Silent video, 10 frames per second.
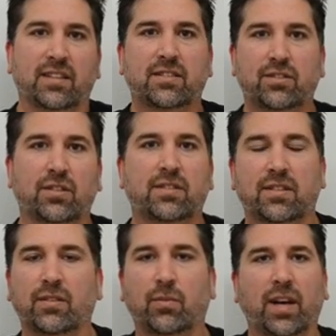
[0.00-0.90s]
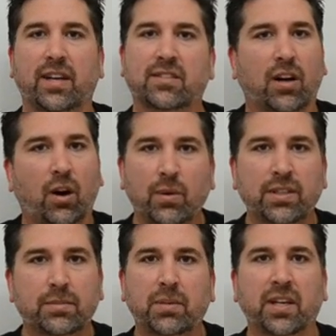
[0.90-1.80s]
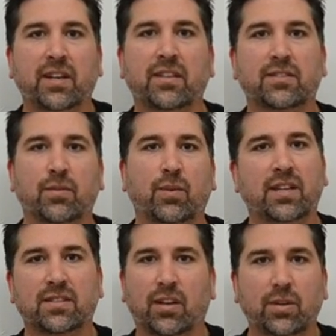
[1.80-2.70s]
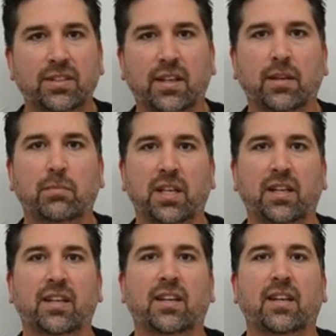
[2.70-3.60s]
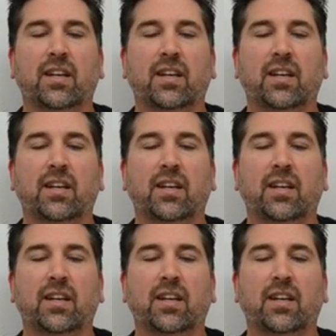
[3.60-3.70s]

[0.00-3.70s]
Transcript: It's just the way it's always been. It's the way it's always going to be.